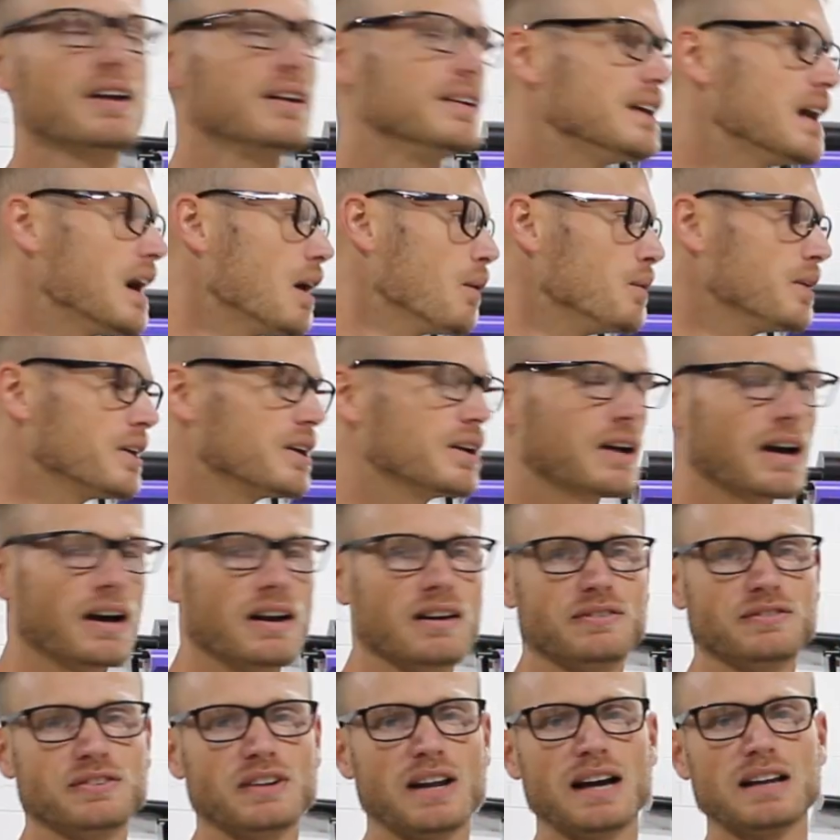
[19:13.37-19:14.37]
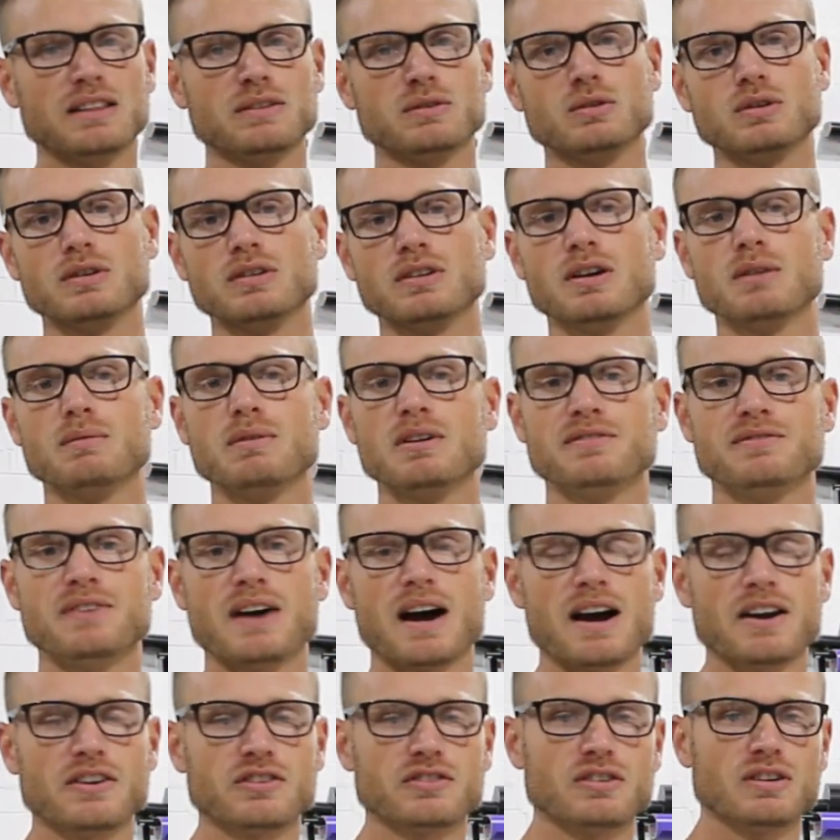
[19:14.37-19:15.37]
yeah, we can kind of fly through it a little bit
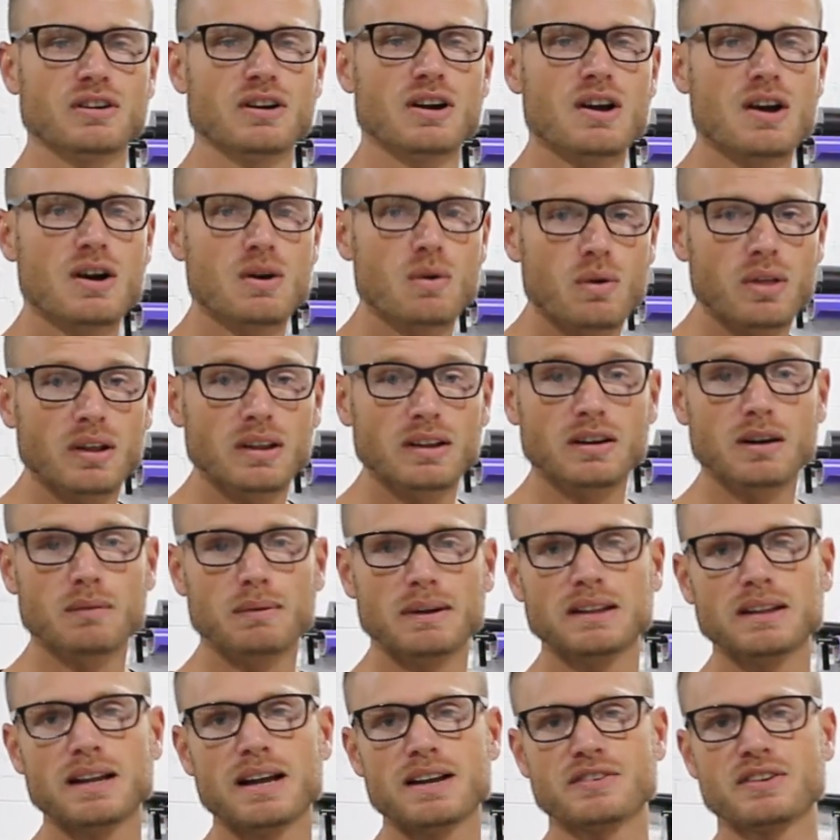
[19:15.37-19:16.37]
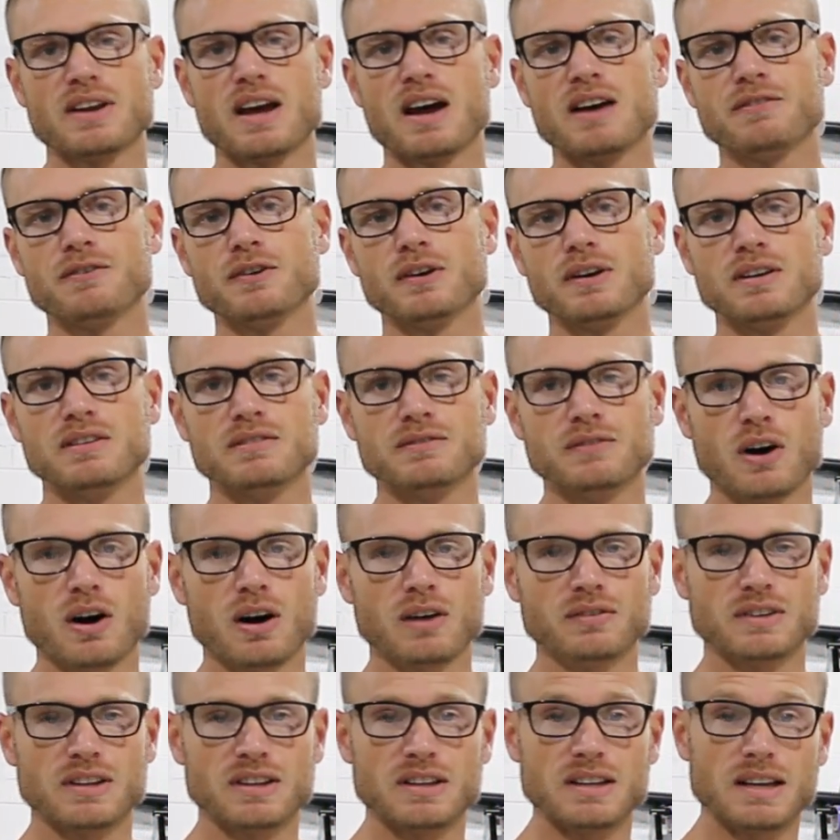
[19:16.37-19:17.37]
faster with a little bit less effort
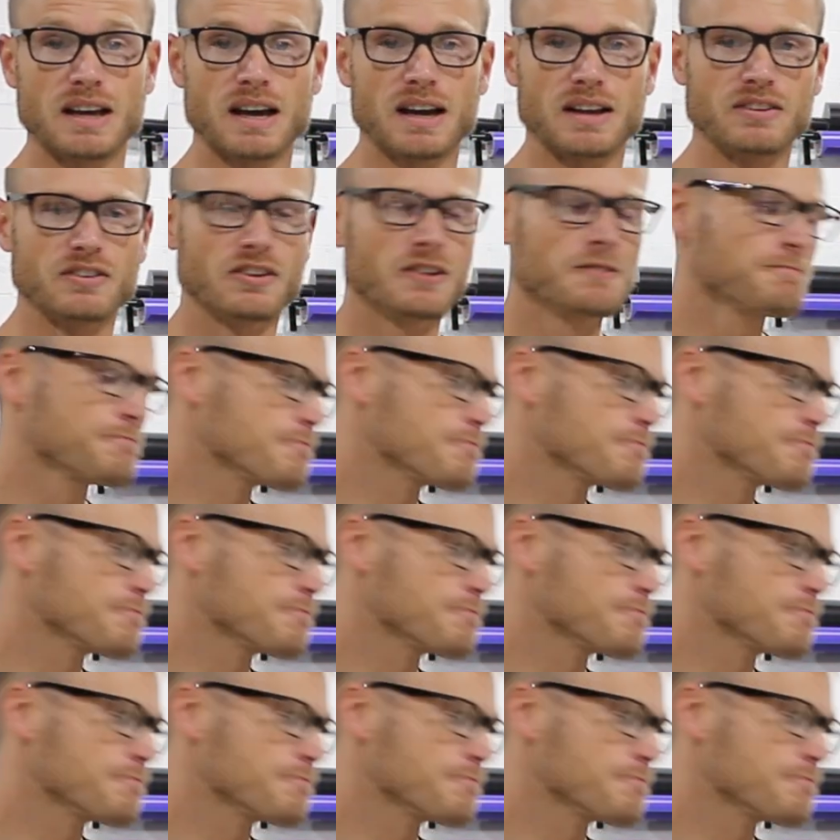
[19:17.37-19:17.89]
involved in the end.